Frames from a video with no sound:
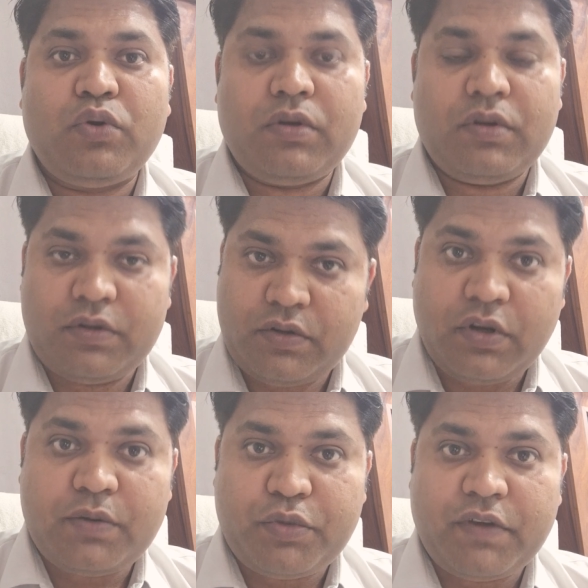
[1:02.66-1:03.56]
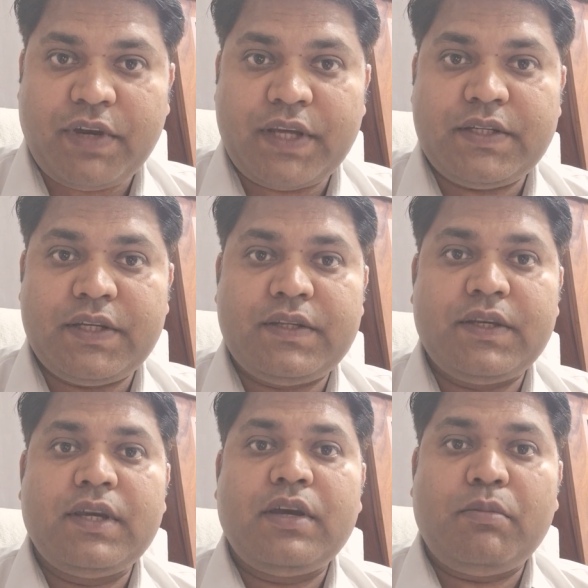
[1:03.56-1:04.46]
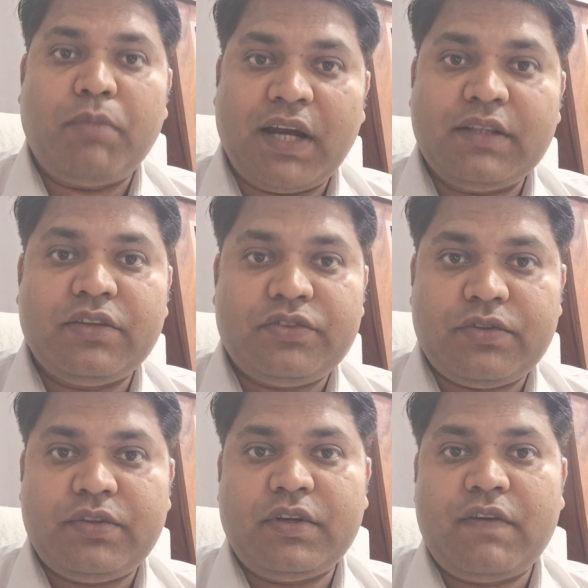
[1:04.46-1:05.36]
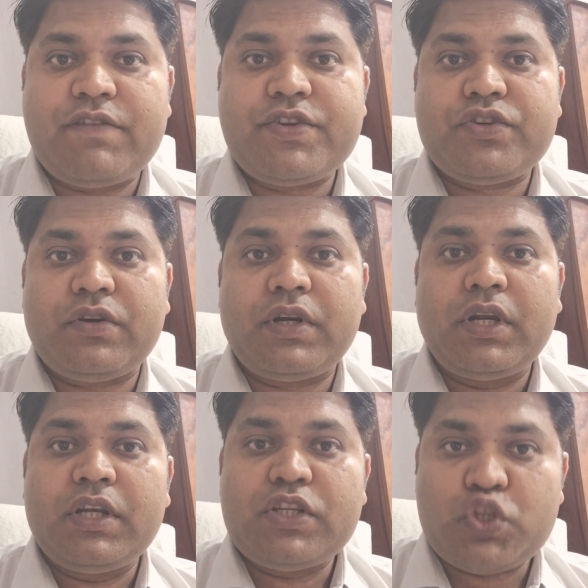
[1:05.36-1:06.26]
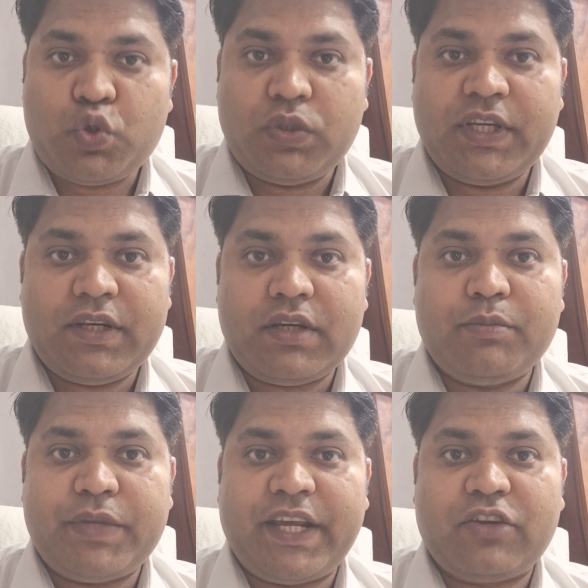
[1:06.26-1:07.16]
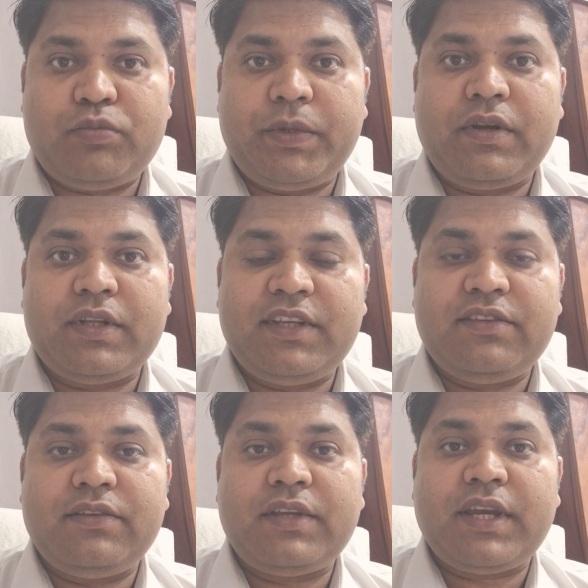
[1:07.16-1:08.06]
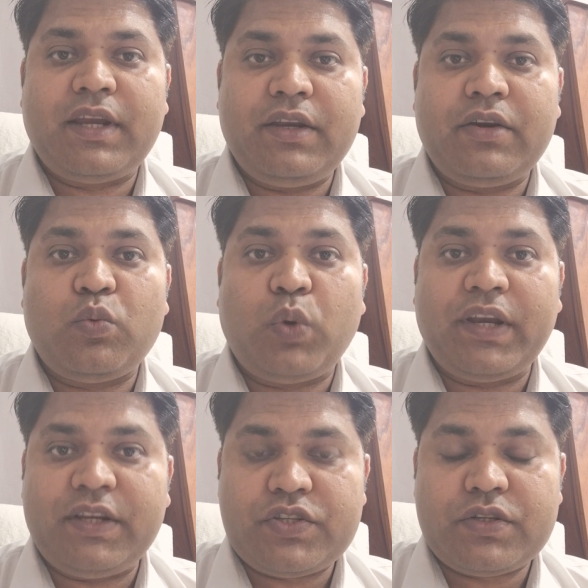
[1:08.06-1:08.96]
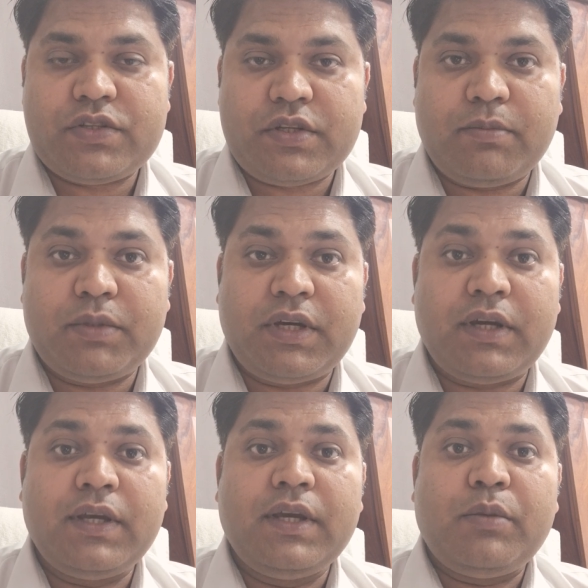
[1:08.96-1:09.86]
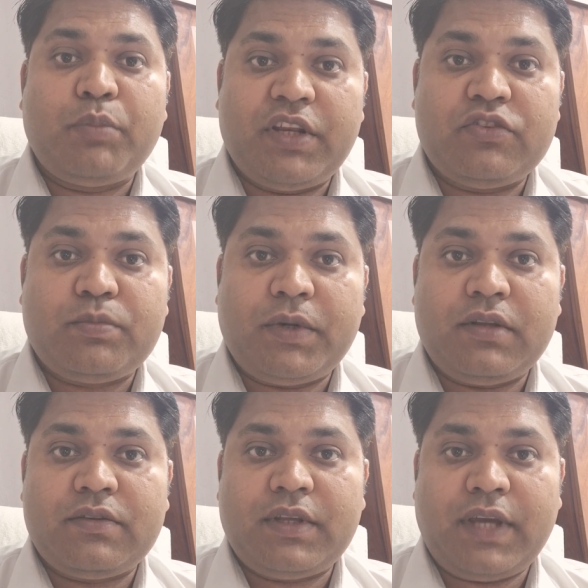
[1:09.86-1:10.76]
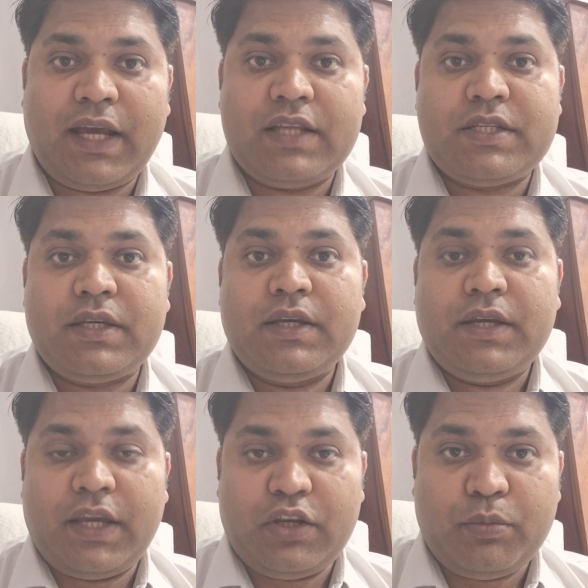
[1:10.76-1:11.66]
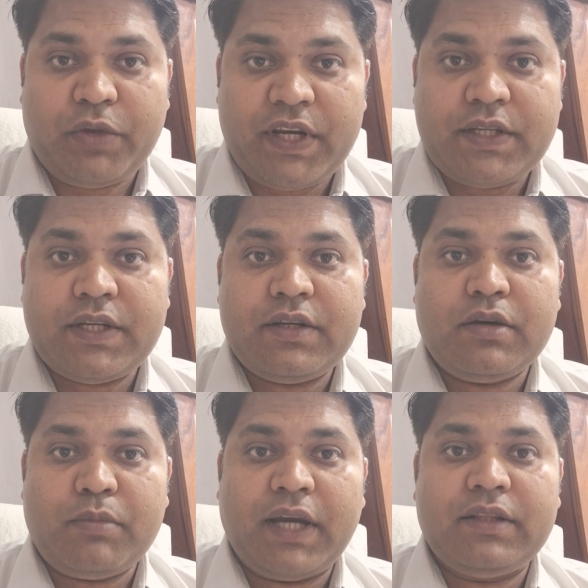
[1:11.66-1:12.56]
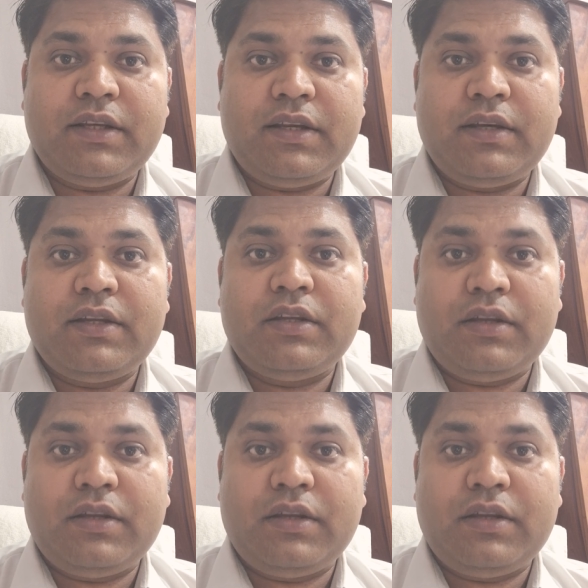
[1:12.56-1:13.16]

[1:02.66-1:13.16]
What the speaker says: not provided by the assessing officer to the income taxpayer, this is a clear violation of the principles as enumerated by the